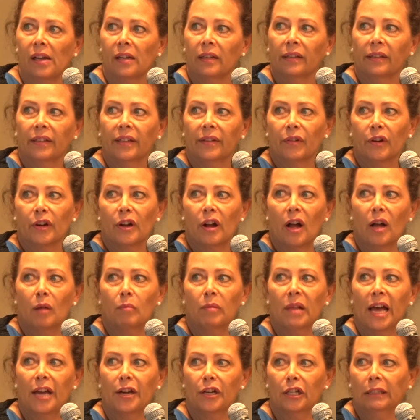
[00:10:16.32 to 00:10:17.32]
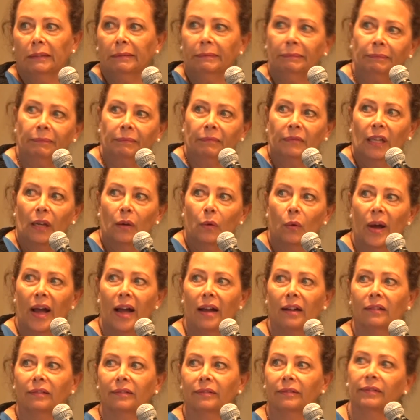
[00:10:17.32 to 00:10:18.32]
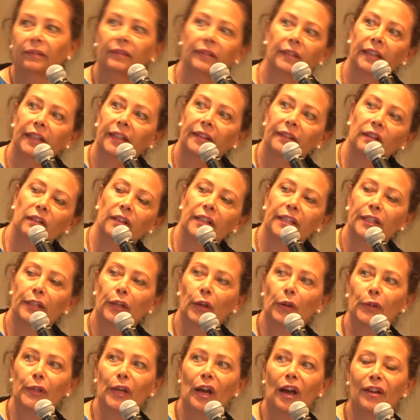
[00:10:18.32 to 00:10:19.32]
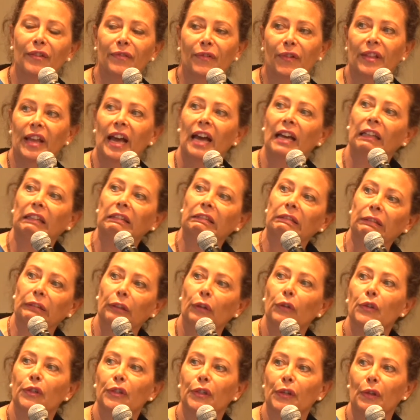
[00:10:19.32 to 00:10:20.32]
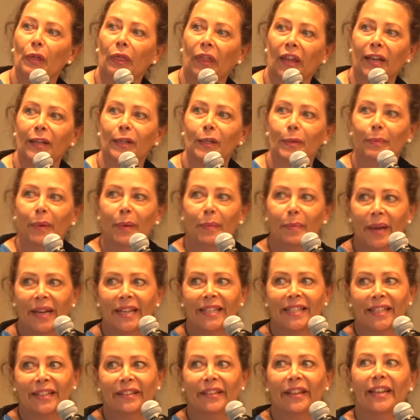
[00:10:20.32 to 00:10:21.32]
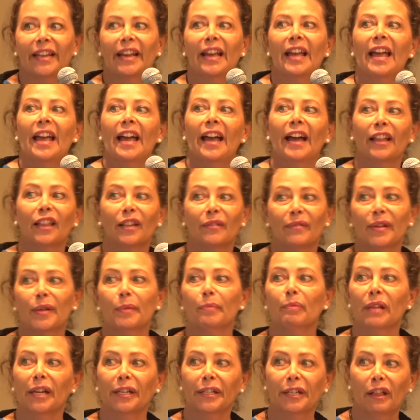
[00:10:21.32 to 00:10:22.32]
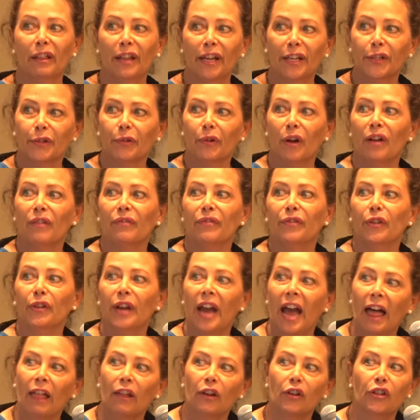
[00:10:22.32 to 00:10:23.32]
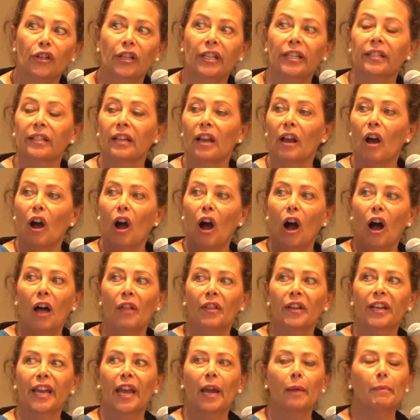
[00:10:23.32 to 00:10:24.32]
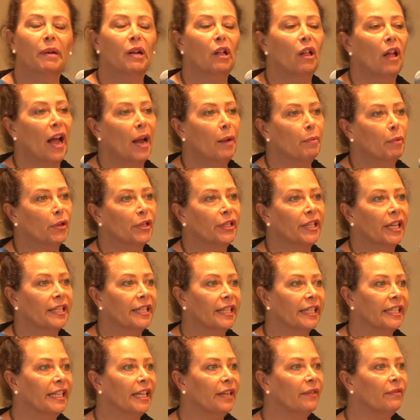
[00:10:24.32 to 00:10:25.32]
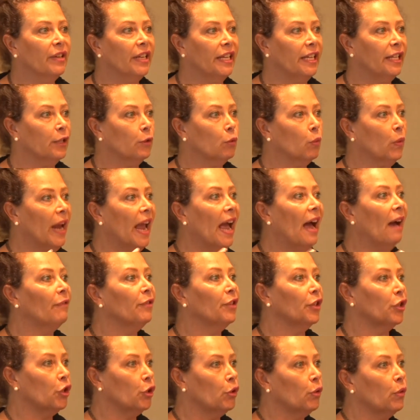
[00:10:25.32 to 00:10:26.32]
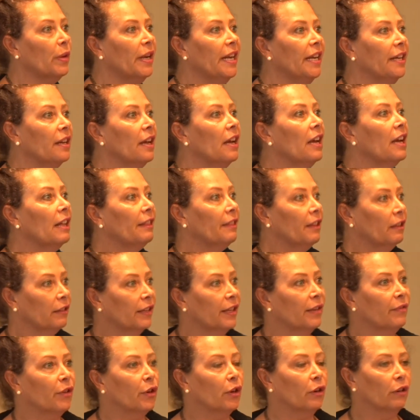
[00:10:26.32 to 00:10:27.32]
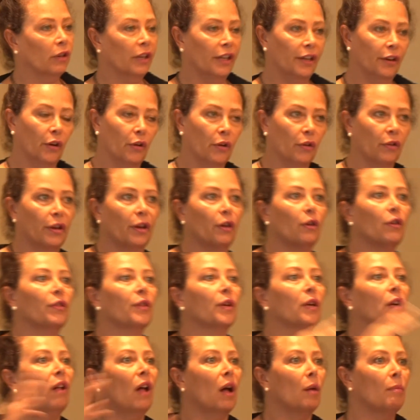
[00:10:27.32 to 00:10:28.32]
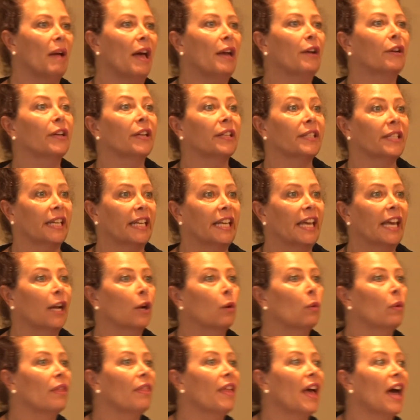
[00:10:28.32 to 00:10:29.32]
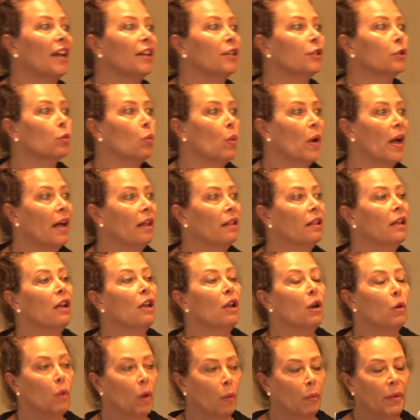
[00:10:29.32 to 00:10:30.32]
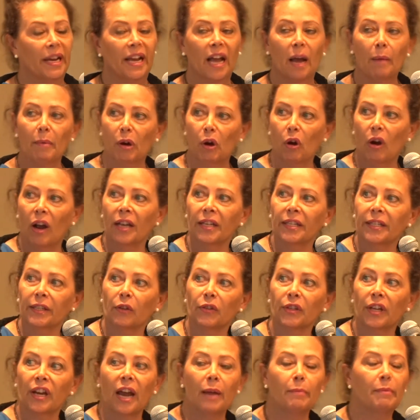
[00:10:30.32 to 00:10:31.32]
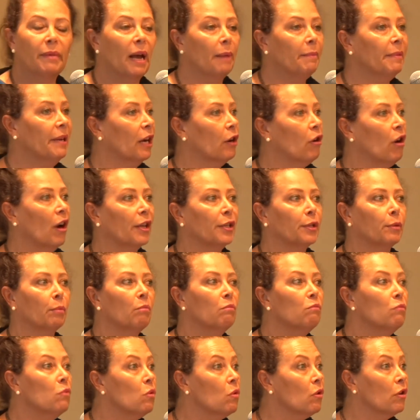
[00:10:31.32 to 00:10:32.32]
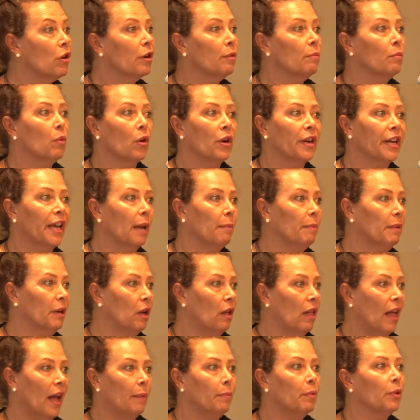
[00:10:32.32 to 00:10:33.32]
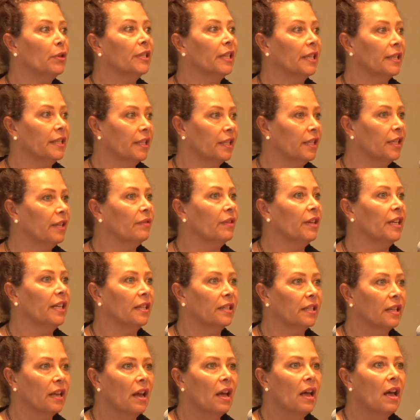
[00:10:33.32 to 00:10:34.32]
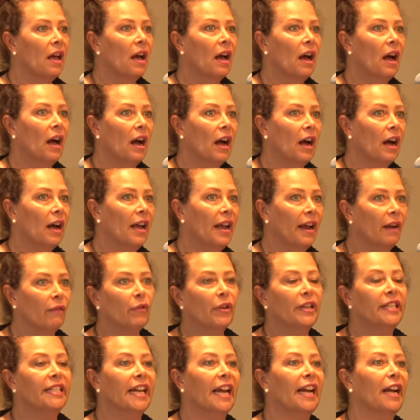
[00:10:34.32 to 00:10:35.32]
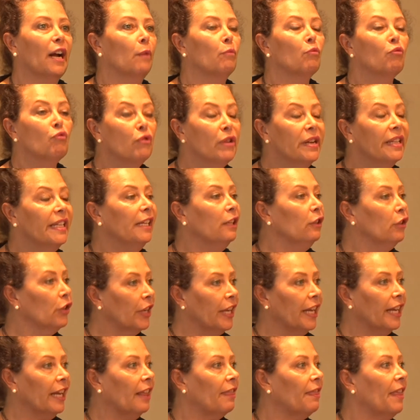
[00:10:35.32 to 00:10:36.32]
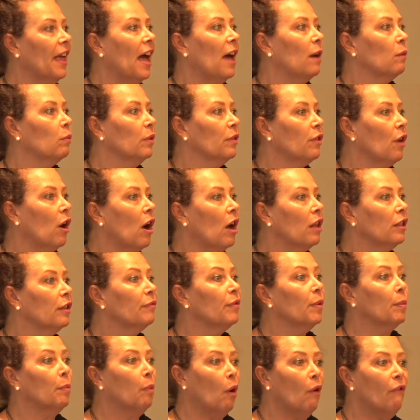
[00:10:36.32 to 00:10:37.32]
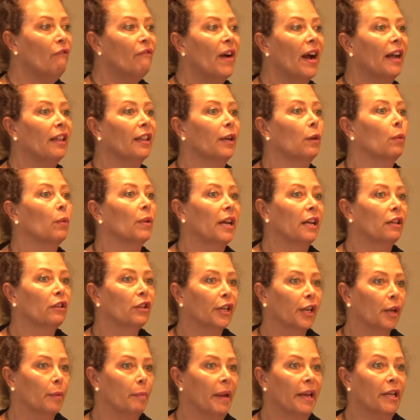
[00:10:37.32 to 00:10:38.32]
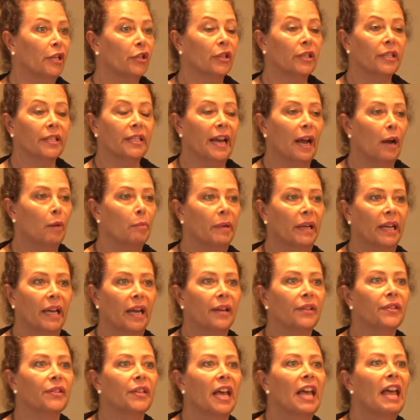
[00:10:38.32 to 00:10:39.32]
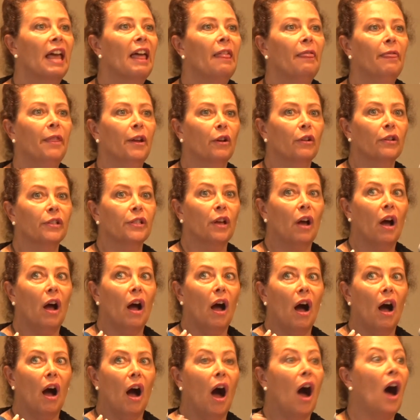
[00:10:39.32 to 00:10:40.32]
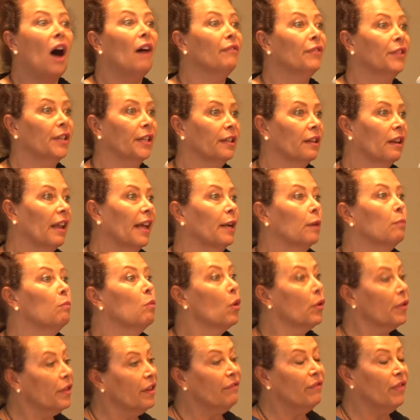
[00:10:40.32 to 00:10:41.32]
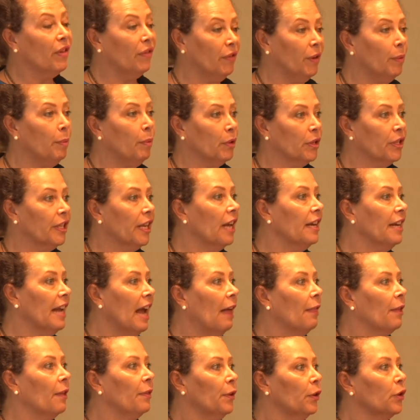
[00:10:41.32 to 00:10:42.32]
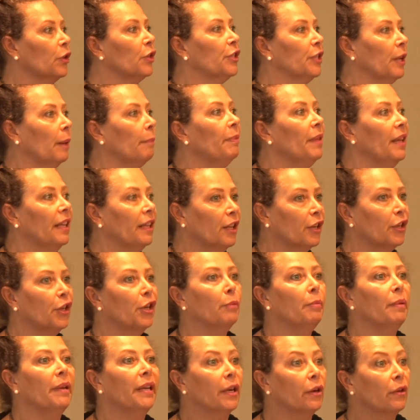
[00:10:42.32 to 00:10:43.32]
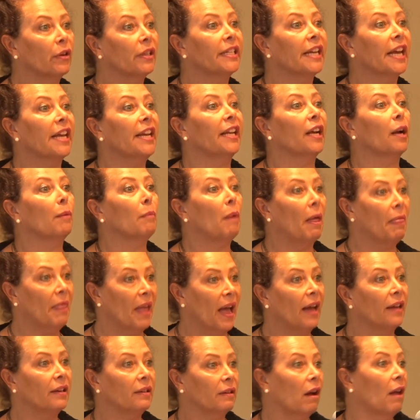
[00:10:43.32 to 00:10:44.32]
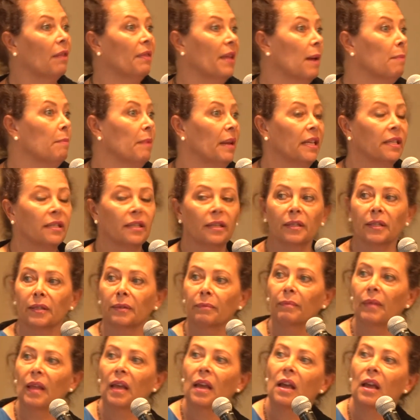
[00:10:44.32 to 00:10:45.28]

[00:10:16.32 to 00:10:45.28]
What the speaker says: Liver, gallbladder. Well, the list goes on for those two things, but basically elevated blood cholesterol, food allergies, all the chemical hypersensitivities, we have to treat the liver, and ergo the gallbladder gets a kick with that as well when we come across those. And I'm coming across more and more chemical hypersensitivities every day. I'm really looking at that with all of the profiling when I look at patients now, because there's often, like more than 50% now, that there's something that could be irritating them on that basis.